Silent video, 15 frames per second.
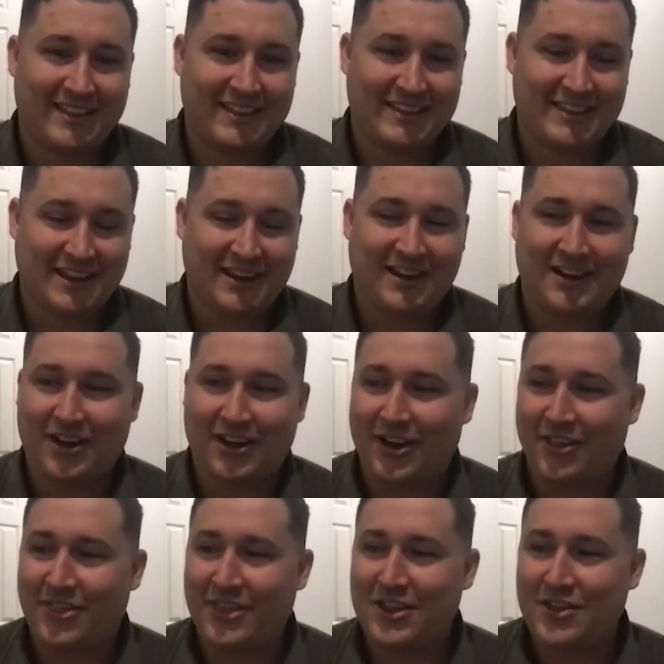Yeah.
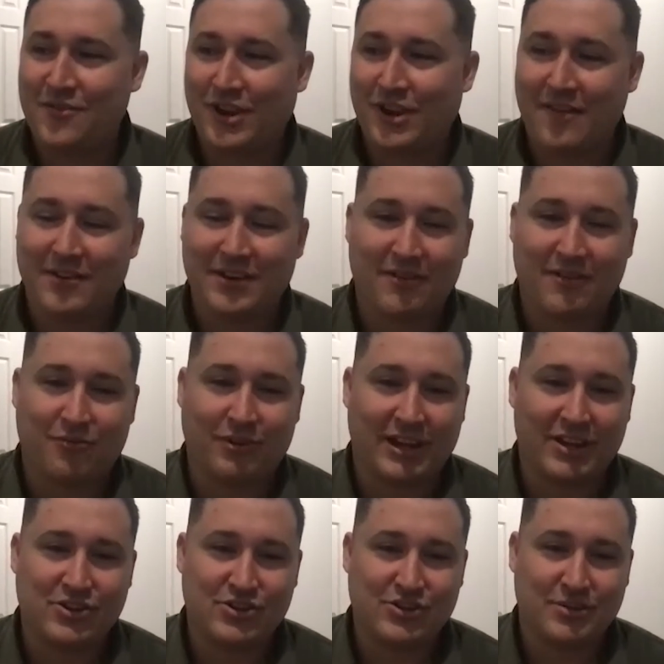I think you've got to have enough
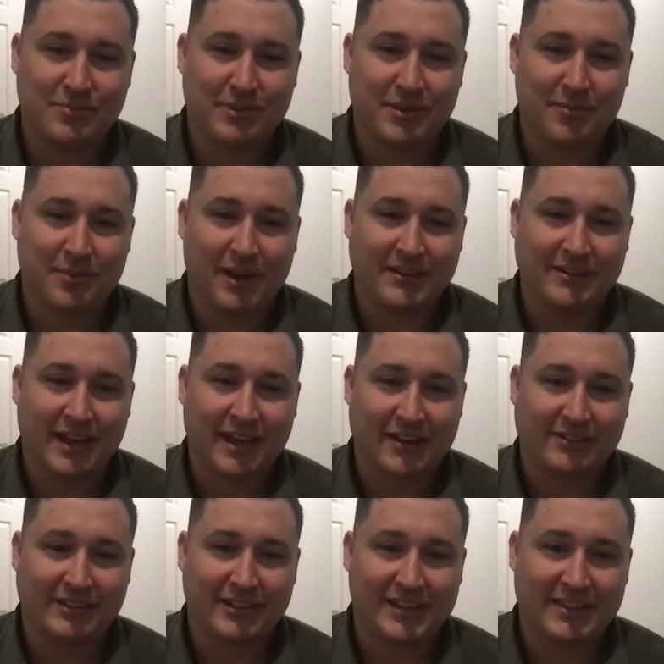relationship in the bank to
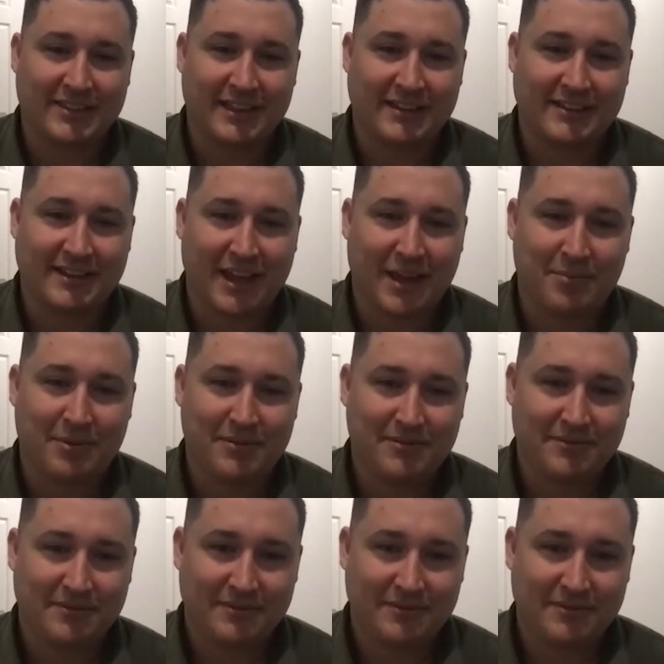actually get that to happen.